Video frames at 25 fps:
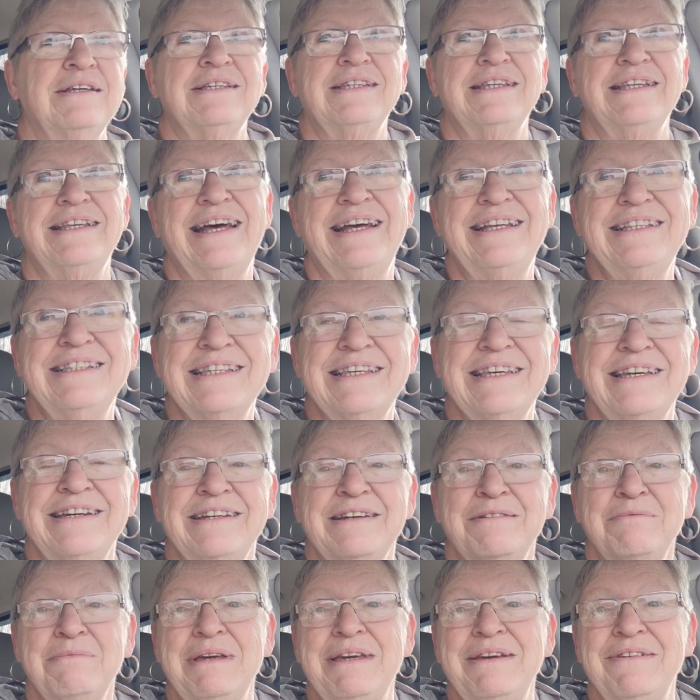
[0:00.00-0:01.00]
So that's
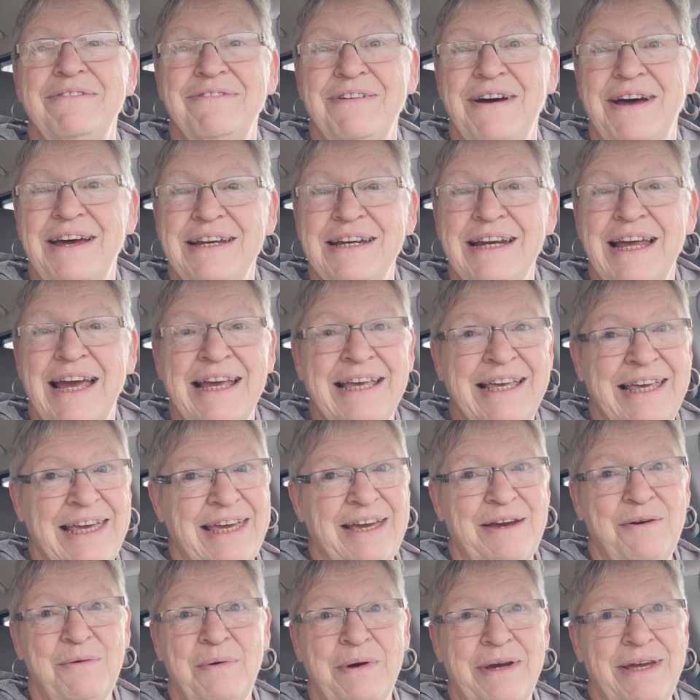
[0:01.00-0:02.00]
going to be fun. I
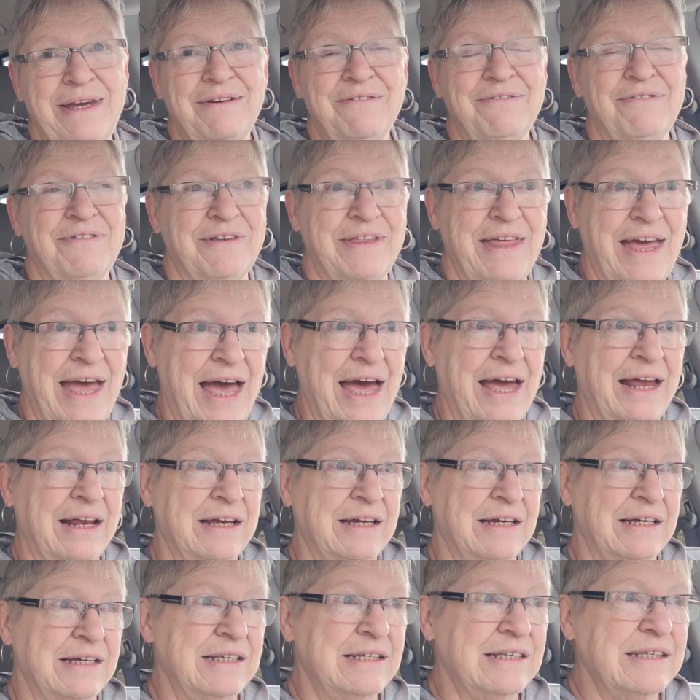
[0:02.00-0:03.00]
can't wait for
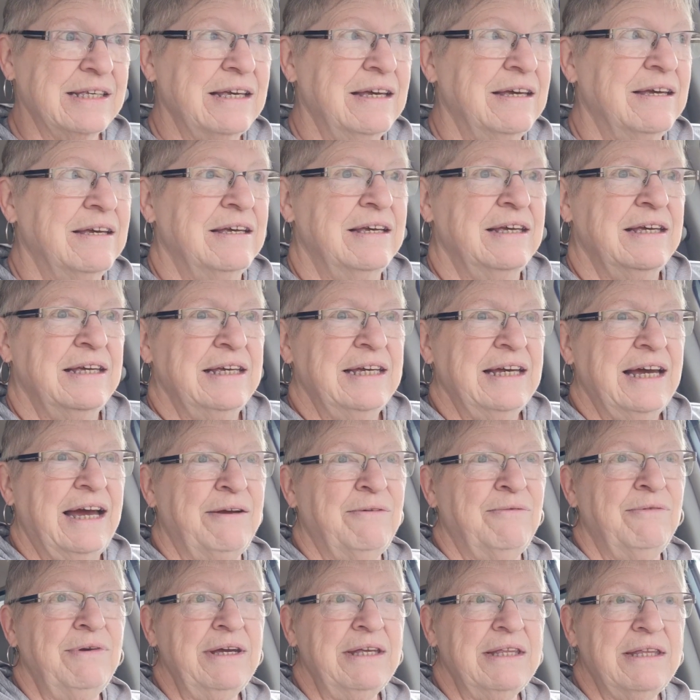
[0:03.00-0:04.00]
that because
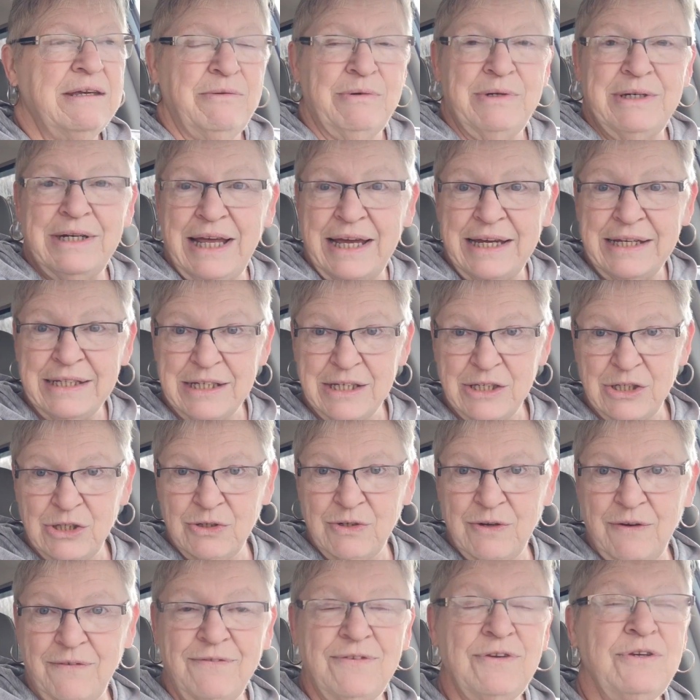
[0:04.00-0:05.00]
I really would like to
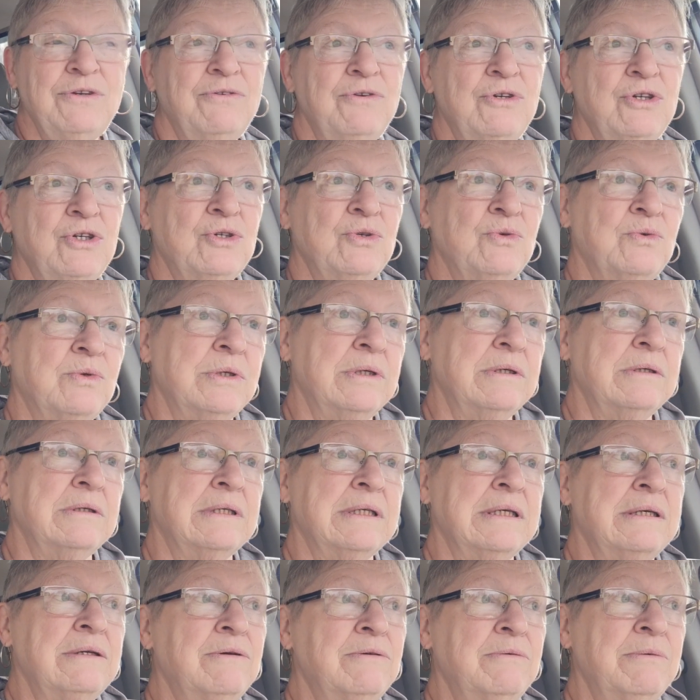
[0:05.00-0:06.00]
do a few short
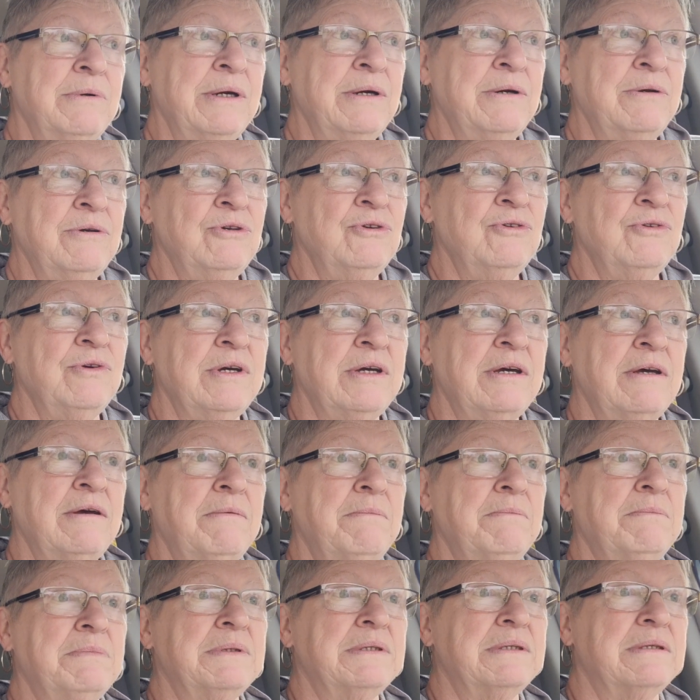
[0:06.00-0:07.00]
little road
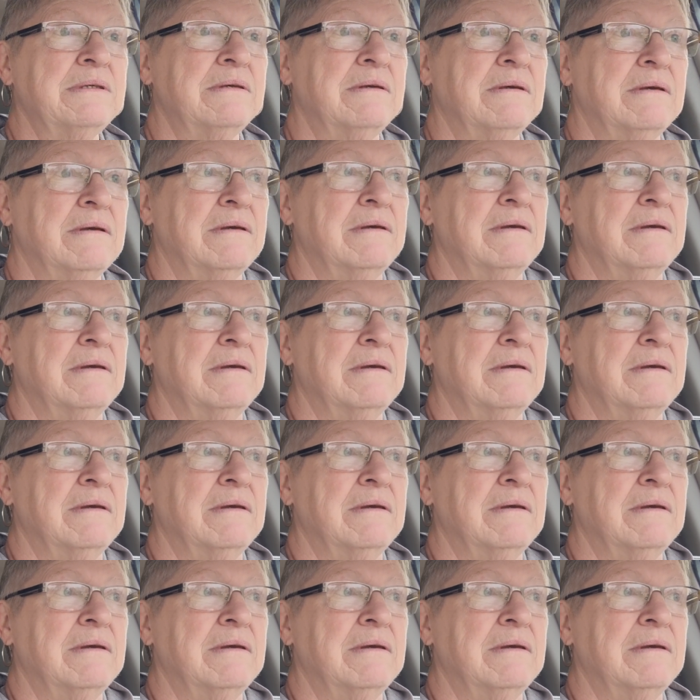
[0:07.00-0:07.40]
trips